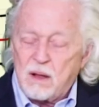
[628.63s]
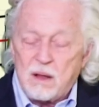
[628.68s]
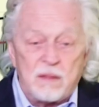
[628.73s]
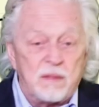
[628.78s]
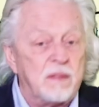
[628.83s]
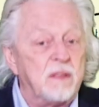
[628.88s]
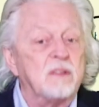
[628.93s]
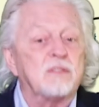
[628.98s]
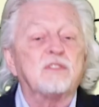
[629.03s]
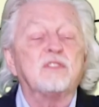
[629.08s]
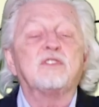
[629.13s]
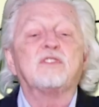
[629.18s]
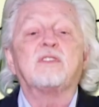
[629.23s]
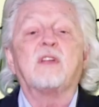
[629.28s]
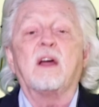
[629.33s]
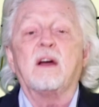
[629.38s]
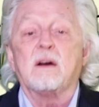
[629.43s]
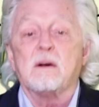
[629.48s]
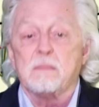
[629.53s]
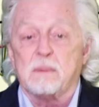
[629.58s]
This is
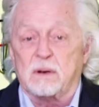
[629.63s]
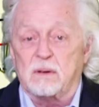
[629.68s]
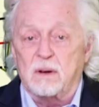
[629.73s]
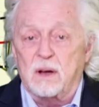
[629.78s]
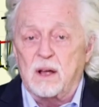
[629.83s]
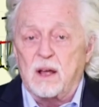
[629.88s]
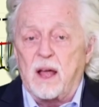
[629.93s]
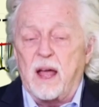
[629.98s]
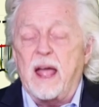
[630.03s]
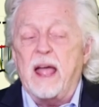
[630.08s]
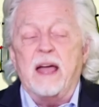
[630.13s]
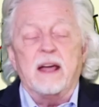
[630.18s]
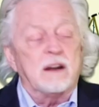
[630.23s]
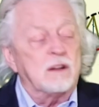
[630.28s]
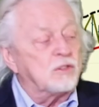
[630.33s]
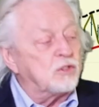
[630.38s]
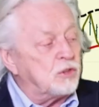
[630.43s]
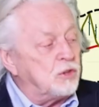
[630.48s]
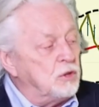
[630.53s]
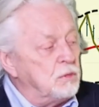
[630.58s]
terrible. And
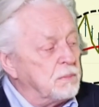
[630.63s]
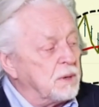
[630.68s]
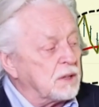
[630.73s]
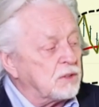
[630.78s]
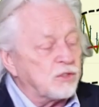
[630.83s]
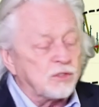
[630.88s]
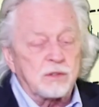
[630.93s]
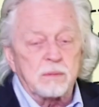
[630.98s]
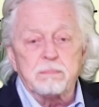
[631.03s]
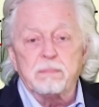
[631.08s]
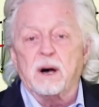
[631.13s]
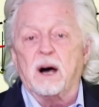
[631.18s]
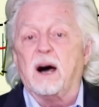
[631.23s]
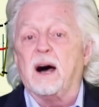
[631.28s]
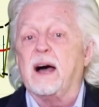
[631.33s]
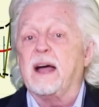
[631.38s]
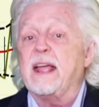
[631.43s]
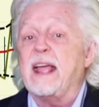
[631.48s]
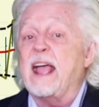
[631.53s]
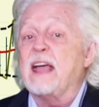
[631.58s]
it's too much
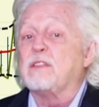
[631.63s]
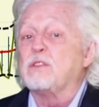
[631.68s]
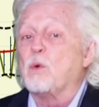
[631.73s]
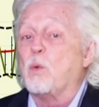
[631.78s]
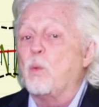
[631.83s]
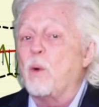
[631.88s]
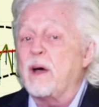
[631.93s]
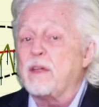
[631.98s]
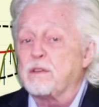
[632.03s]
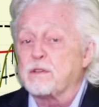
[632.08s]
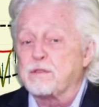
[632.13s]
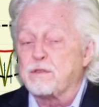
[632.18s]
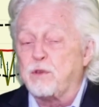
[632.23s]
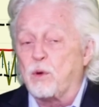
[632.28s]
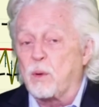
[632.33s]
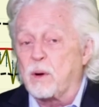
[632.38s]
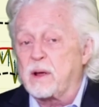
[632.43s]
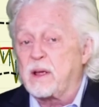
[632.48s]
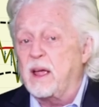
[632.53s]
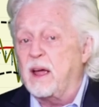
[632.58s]
supply, and the weather
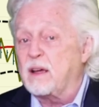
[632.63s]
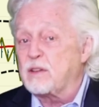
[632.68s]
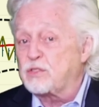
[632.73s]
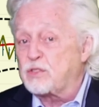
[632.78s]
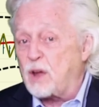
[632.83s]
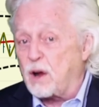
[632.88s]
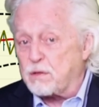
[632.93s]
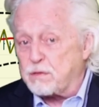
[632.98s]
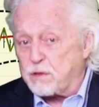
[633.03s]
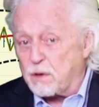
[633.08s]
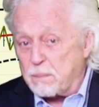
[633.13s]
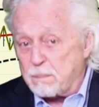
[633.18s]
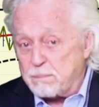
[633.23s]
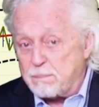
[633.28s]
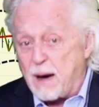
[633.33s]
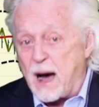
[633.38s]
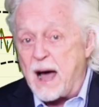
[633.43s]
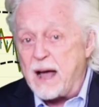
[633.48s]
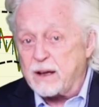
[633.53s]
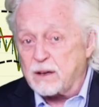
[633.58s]
forecasts are for
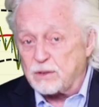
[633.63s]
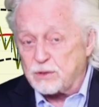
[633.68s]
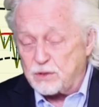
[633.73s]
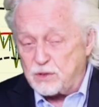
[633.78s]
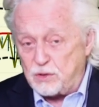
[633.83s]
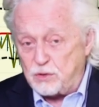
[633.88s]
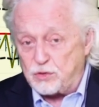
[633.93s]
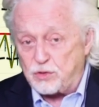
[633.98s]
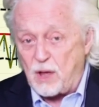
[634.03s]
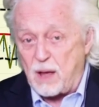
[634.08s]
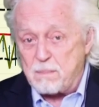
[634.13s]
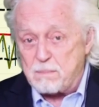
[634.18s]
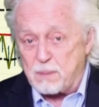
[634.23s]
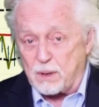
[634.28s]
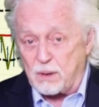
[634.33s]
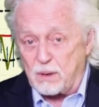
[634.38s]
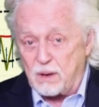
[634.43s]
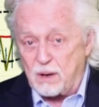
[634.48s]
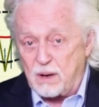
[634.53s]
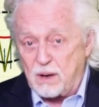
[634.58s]
mild
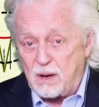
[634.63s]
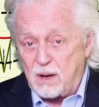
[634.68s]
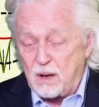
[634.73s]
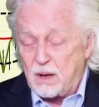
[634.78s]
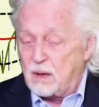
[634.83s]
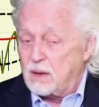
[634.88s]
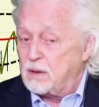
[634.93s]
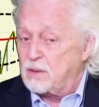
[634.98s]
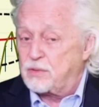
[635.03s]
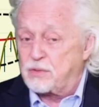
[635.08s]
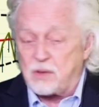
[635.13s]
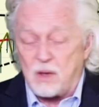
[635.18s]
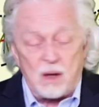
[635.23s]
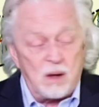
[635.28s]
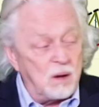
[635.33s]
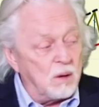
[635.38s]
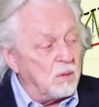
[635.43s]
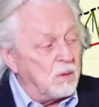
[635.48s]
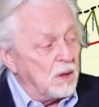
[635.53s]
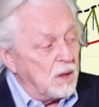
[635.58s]
December.
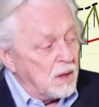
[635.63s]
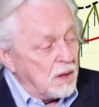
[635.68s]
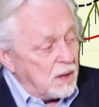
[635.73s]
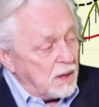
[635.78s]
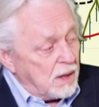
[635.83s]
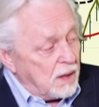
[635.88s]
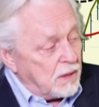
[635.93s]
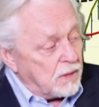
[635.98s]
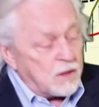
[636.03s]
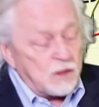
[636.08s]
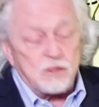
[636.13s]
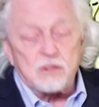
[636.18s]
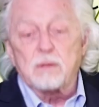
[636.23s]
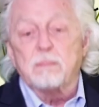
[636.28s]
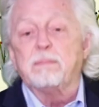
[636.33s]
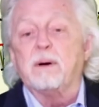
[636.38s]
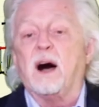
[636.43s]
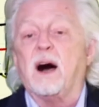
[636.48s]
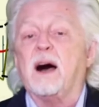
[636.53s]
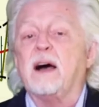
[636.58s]
So the
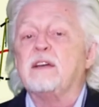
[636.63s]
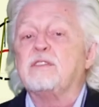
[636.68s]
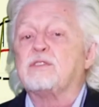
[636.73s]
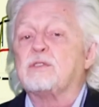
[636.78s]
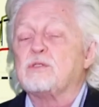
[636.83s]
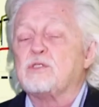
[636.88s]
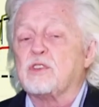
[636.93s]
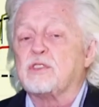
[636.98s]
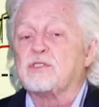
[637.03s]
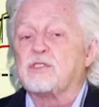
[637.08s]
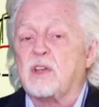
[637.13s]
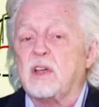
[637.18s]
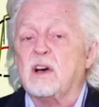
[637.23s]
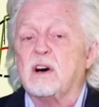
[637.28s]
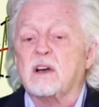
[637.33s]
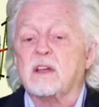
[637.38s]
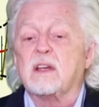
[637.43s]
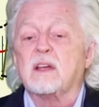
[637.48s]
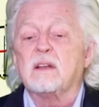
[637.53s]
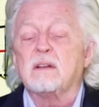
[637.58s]
supplies are just
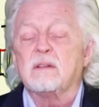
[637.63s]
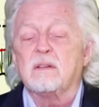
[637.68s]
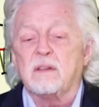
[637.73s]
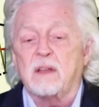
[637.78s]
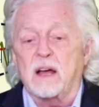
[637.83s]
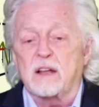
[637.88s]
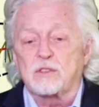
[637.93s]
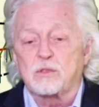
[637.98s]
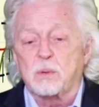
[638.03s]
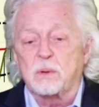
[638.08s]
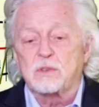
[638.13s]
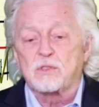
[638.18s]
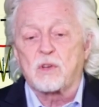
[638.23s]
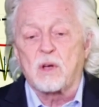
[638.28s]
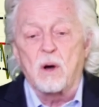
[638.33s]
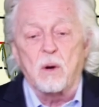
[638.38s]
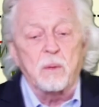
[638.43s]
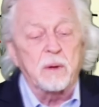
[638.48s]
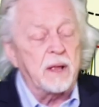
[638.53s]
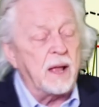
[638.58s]
killing it. That's what's
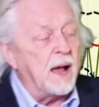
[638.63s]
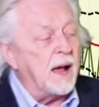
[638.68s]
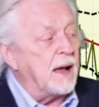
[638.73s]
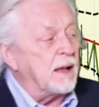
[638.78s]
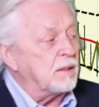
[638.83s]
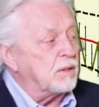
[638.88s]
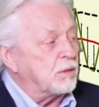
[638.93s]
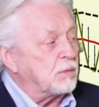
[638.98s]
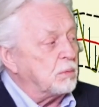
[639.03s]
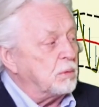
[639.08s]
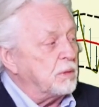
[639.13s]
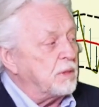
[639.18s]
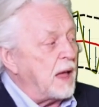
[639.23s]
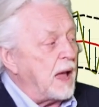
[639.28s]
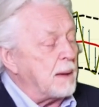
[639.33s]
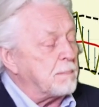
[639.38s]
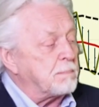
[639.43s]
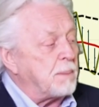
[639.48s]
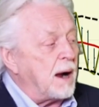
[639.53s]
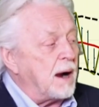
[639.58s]
going on through
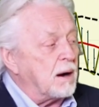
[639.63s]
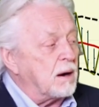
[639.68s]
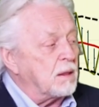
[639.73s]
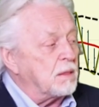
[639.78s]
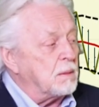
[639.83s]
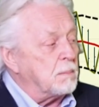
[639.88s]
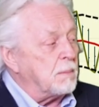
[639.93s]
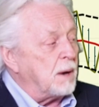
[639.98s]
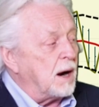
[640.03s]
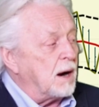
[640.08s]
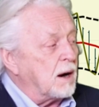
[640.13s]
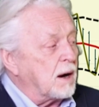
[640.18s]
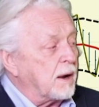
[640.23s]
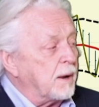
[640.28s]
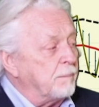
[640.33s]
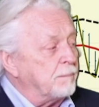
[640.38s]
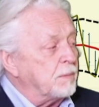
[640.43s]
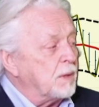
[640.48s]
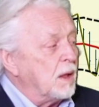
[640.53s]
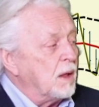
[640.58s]
that part of the
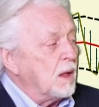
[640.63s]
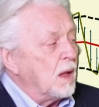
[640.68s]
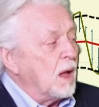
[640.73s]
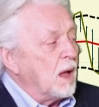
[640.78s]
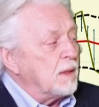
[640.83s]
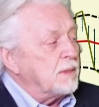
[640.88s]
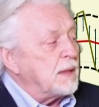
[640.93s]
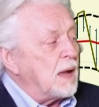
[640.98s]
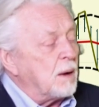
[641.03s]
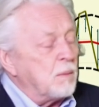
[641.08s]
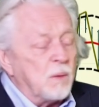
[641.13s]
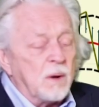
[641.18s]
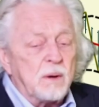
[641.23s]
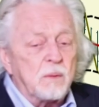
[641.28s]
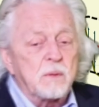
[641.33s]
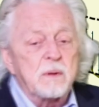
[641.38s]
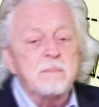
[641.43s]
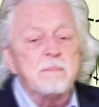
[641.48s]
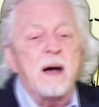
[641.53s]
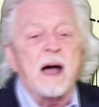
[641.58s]
market. Now, I want to
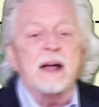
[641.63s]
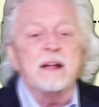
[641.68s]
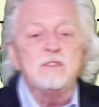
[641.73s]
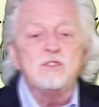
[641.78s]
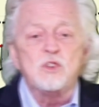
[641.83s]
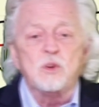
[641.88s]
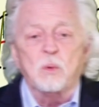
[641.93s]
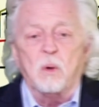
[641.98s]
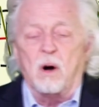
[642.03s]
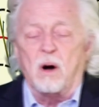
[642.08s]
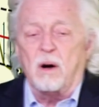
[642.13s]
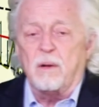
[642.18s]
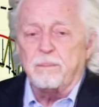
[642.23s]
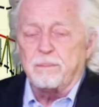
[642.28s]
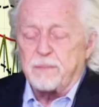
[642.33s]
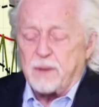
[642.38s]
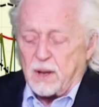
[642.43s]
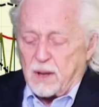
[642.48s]
remind you all,